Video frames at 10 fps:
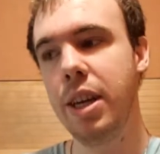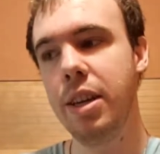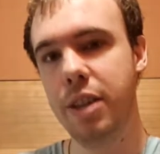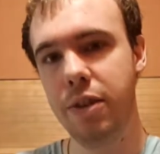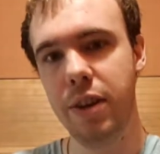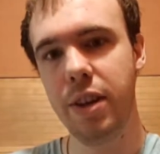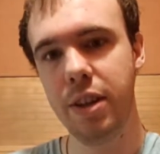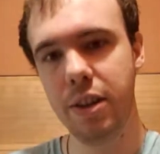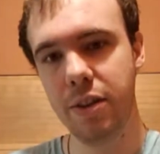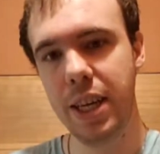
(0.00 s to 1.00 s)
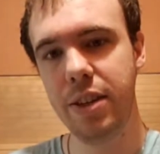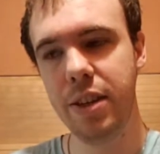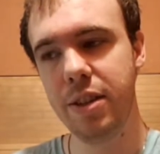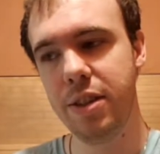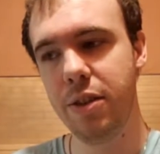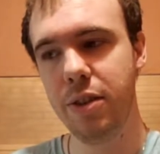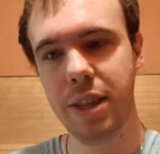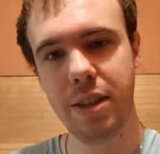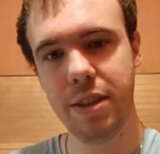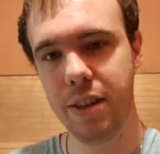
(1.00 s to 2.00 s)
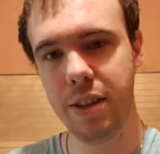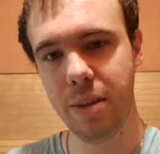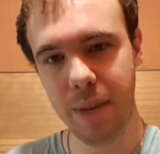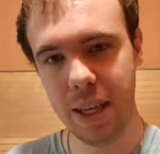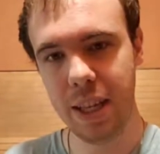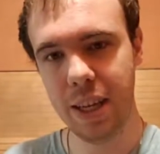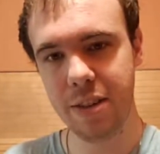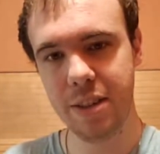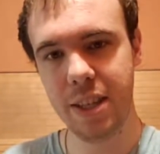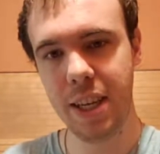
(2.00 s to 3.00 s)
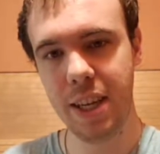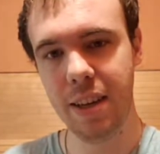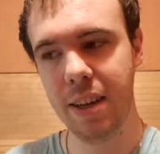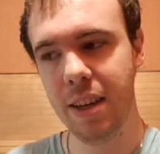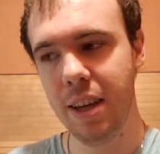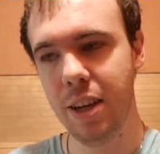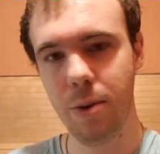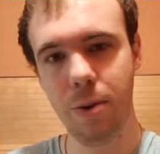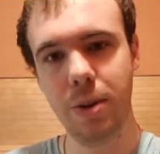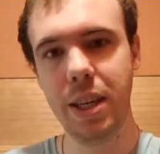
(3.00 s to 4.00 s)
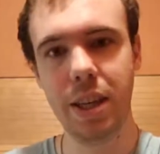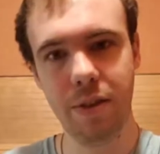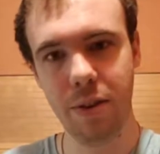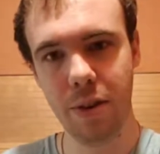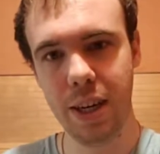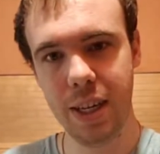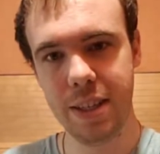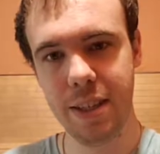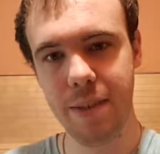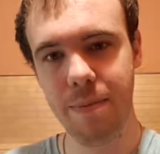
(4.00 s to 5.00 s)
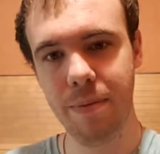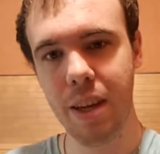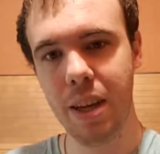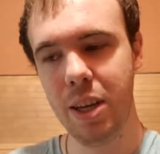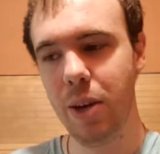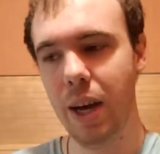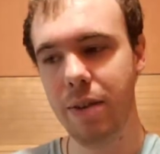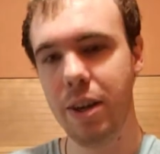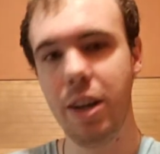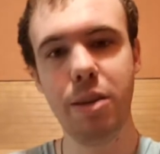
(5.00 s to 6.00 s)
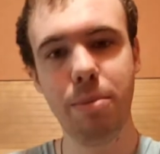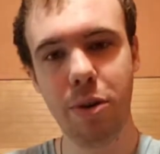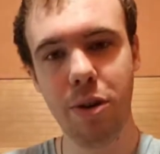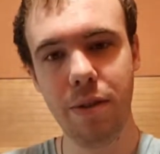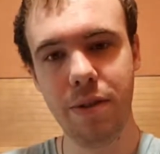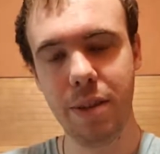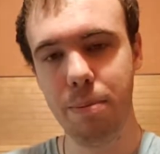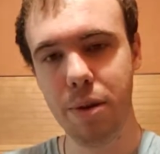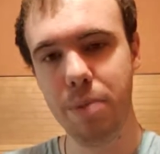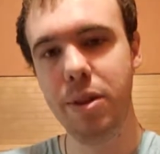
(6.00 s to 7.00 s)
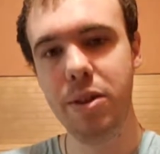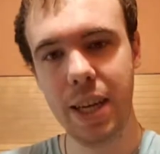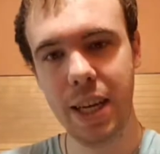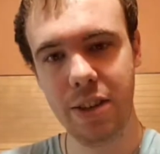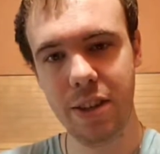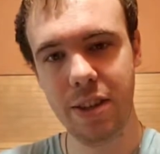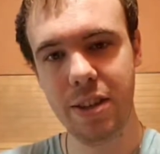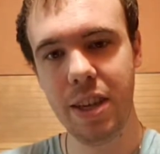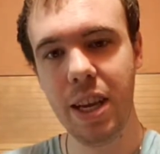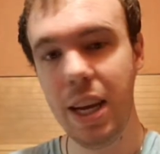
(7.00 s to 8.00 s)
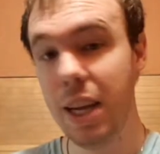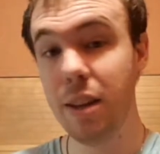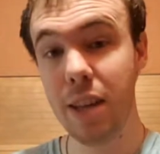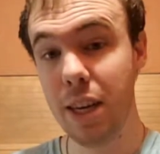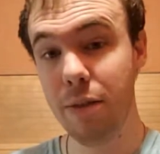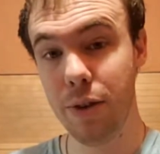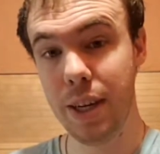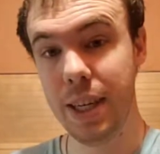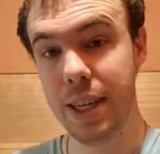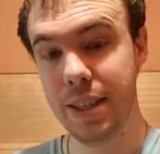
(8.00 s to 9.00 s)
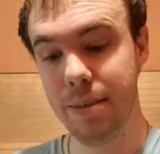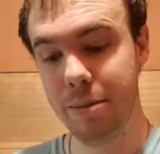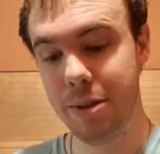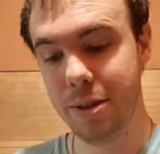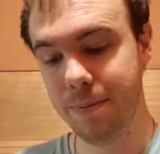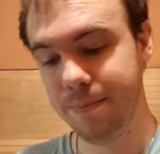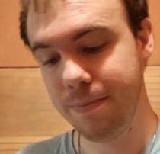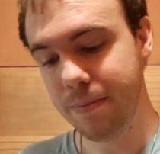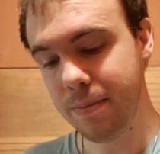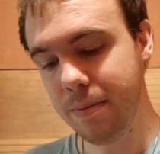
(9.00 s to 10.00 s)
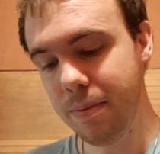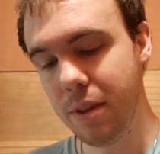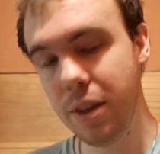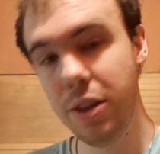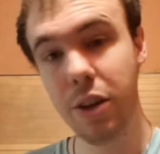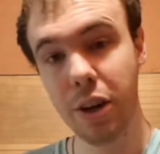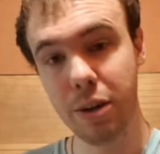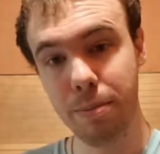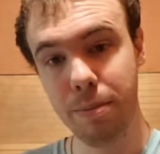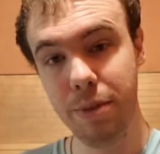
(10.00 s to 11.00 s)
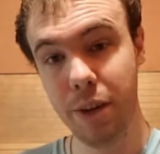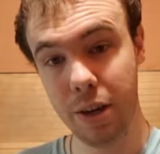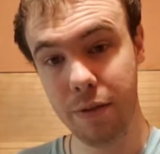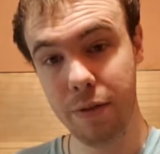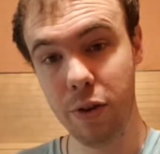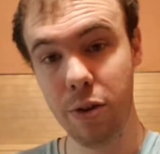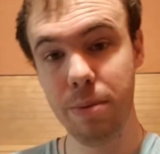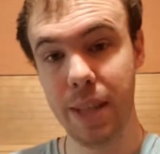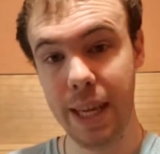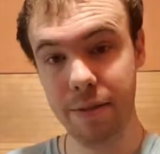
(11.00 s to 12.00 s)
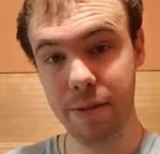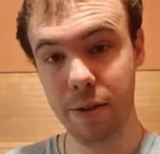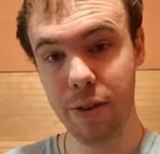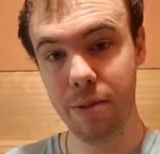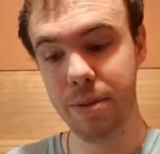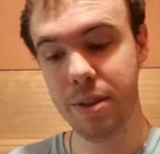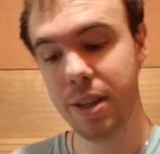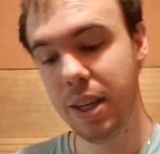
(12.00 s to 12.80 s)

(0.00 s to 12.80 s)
different colorations don't necessarily mean that you're seeing a totally different organism. You have color morphs and permutations in a lot of organisms. Dark forms, light forms.